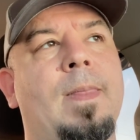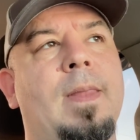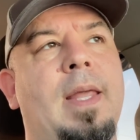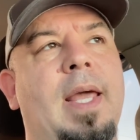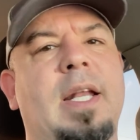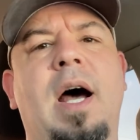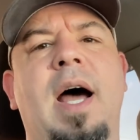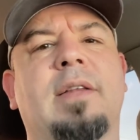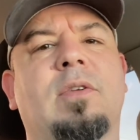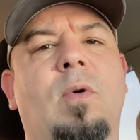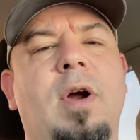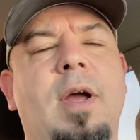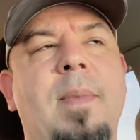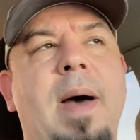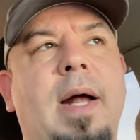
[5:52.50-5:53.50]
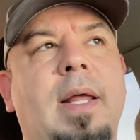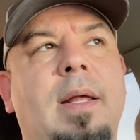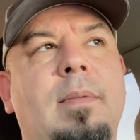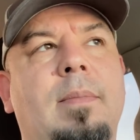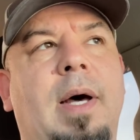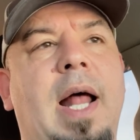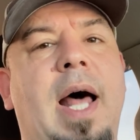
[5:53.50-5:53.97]
and not have to worry about it.
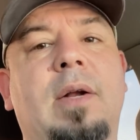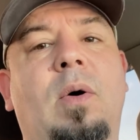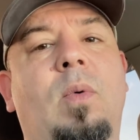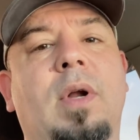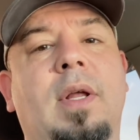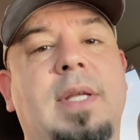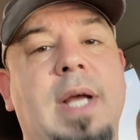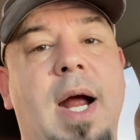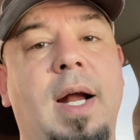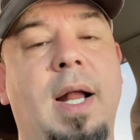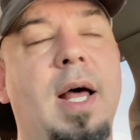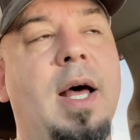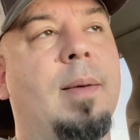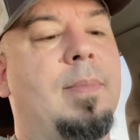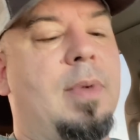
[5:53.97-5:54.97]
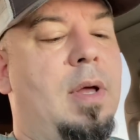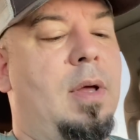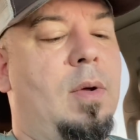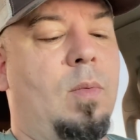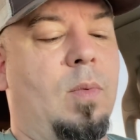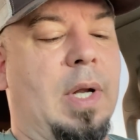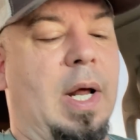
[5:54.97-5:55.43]
But I don't want to tear it up
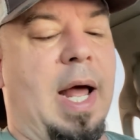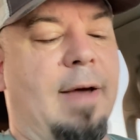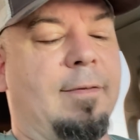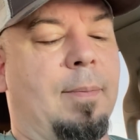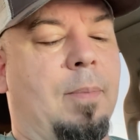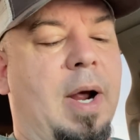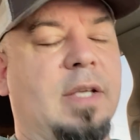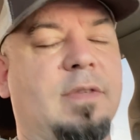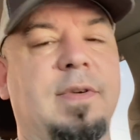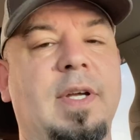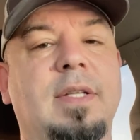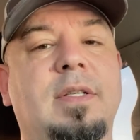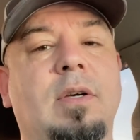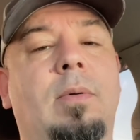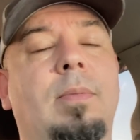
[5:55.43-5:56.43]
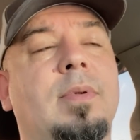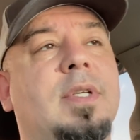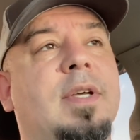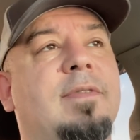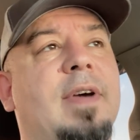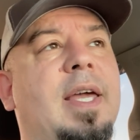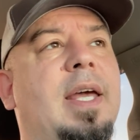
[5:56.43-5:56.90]
without having a brass fitting. So I'm going to see
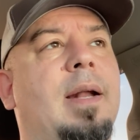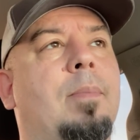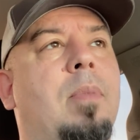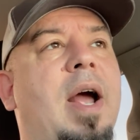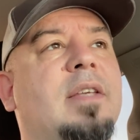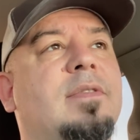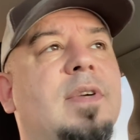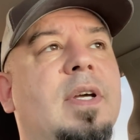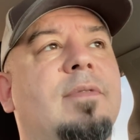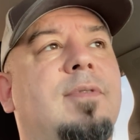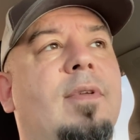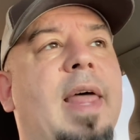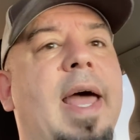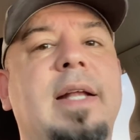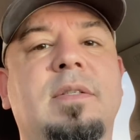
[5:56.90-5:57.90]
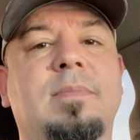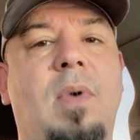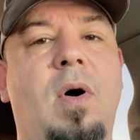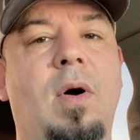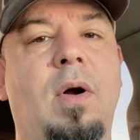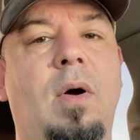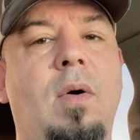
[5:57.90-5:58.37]
if I can get a brass fitting for that
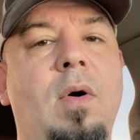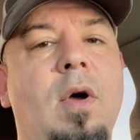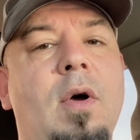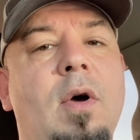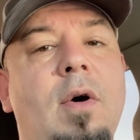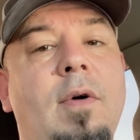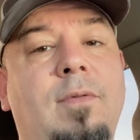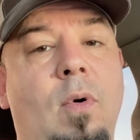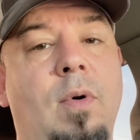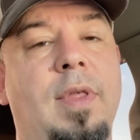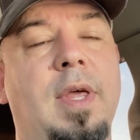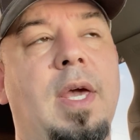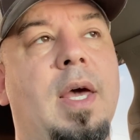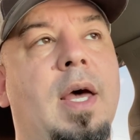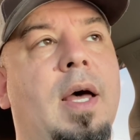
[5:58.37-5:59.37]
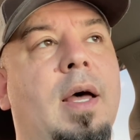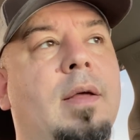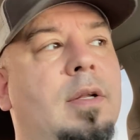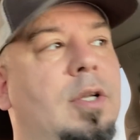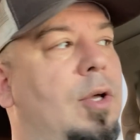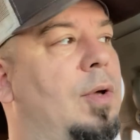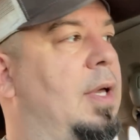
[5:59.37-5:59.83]
tomorrow. For the
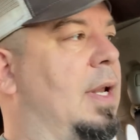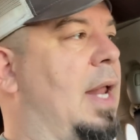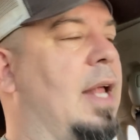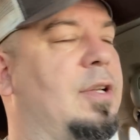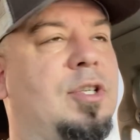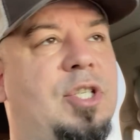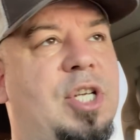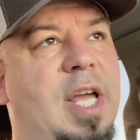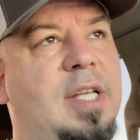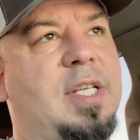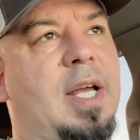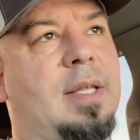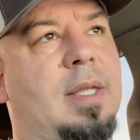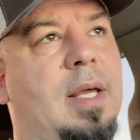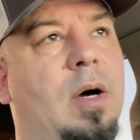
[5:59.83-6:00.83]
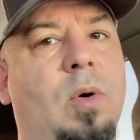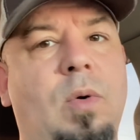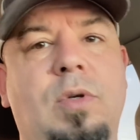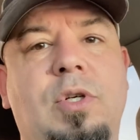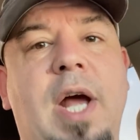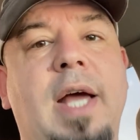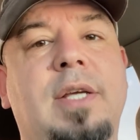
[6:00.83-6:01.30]
and I just changed out the whole
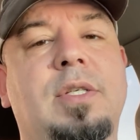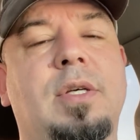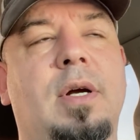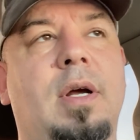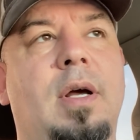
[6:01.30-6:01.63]
tractor